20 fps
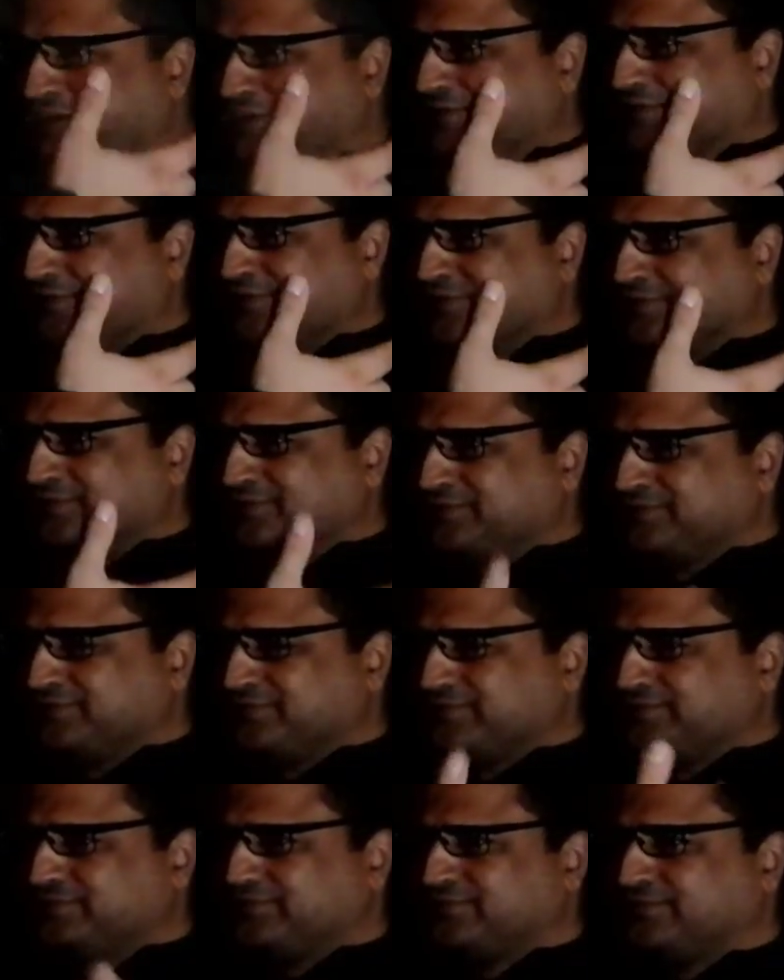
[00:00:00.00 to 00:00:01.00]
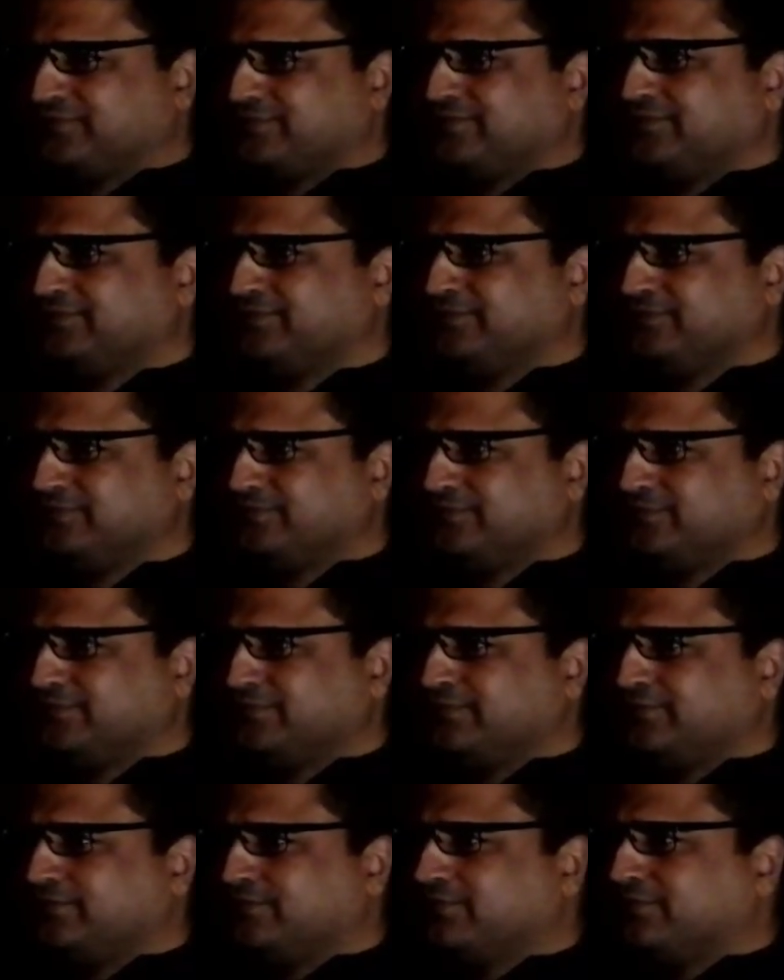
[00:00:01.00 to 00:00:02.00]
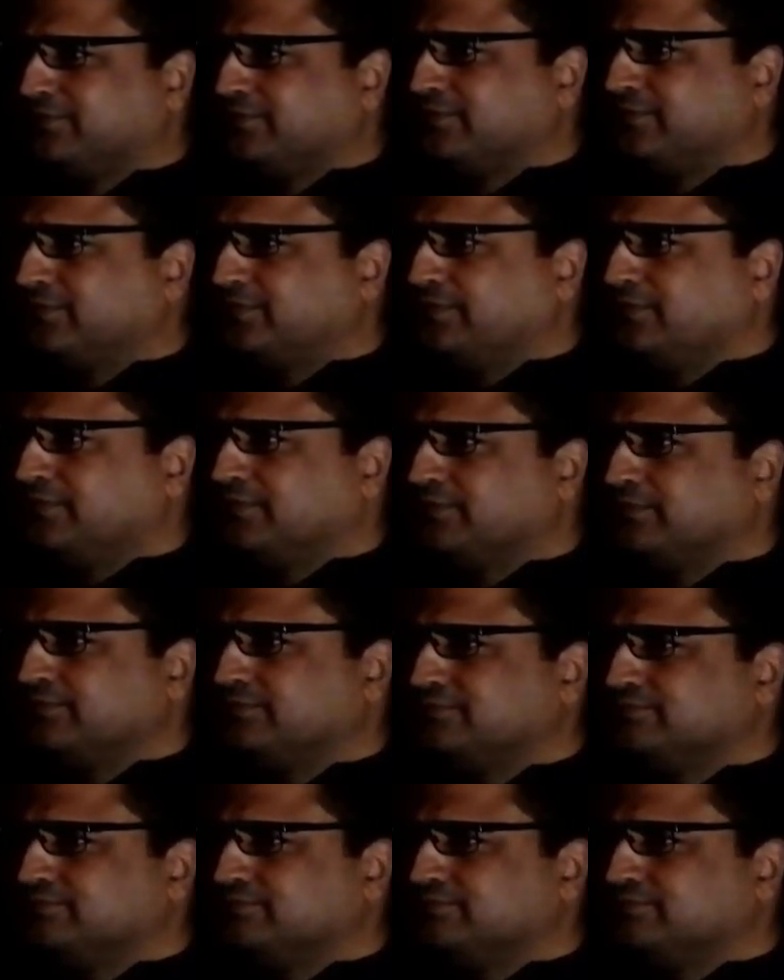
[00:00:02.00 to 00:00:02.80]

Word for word: family of the Prophet to give me such and such. No problem.